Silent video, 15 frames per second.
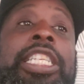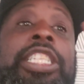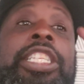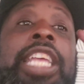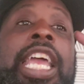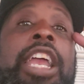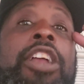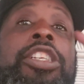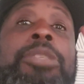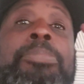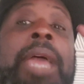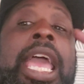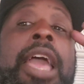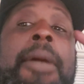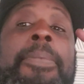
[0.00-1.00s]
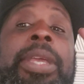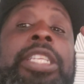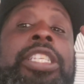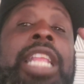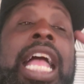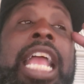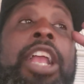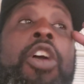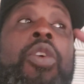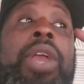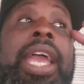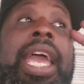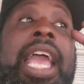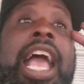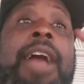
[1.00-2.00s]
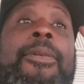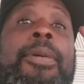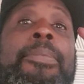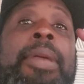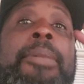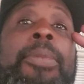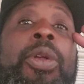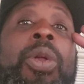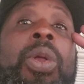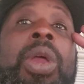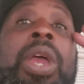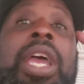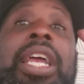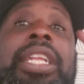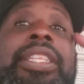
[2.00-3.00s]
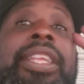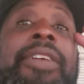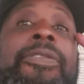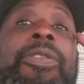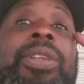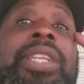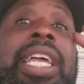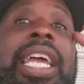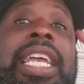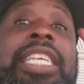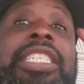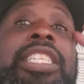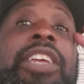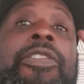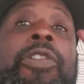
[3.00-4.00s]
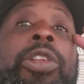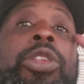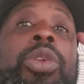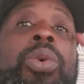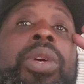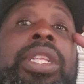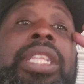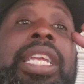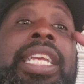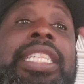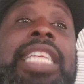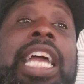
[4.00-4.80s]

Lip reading: It's theirs. Bam. It's like, okay, I remember different days, different doing things.